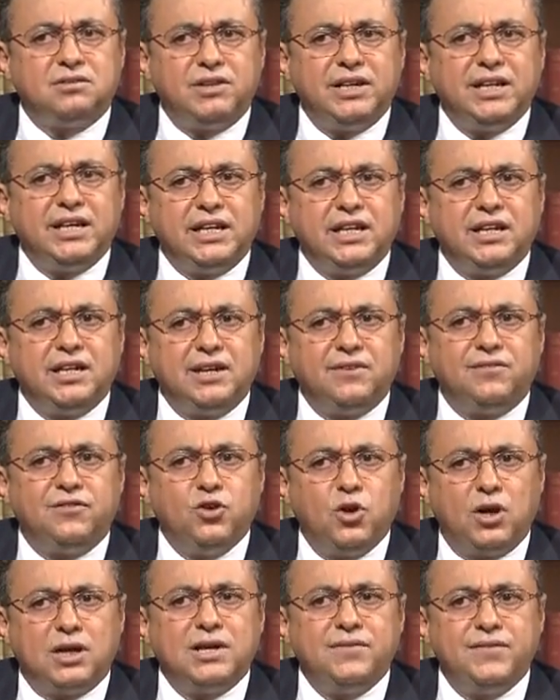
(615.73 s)
really, if
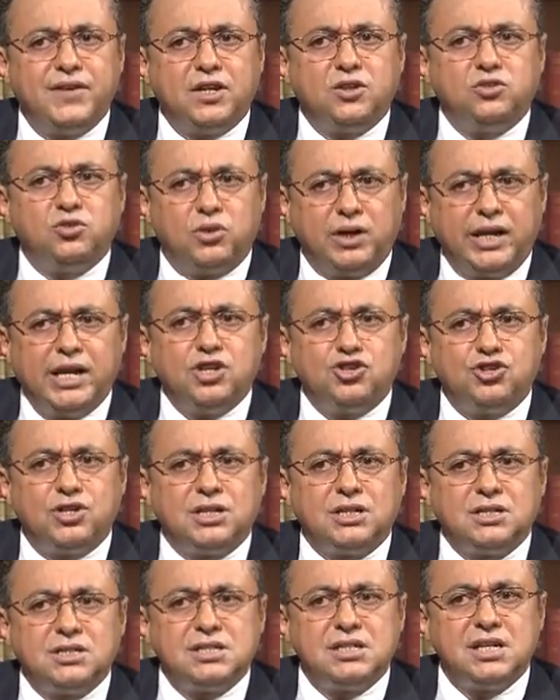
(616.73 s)
you are giving
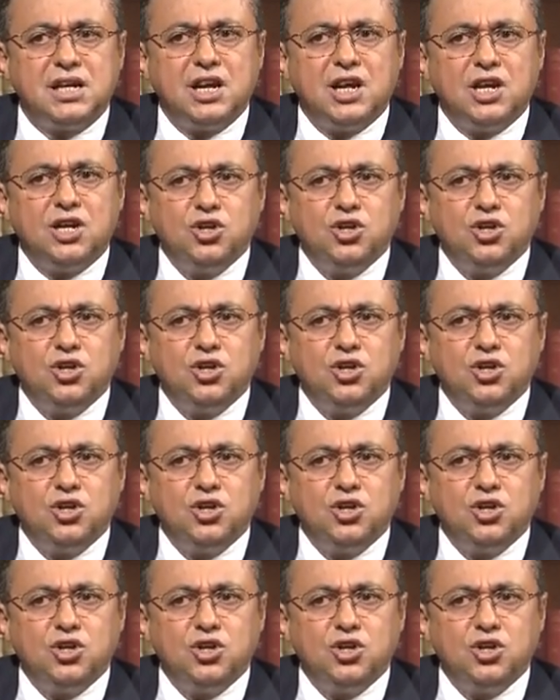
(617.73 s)
donations,